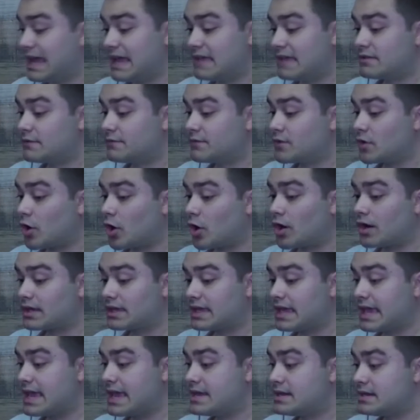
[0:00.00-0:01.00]
and that if there are
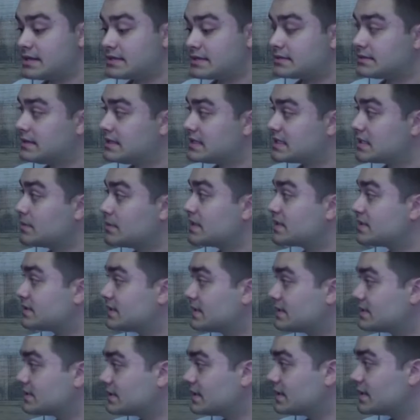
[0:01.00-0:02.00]
candidates that need some
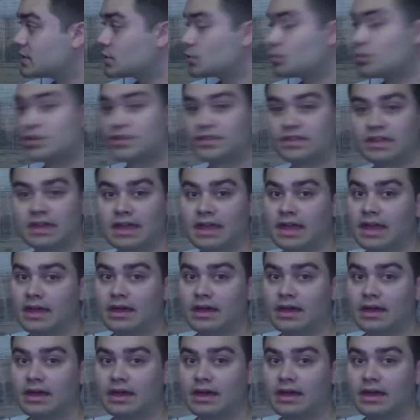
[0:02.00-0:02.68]
assistance with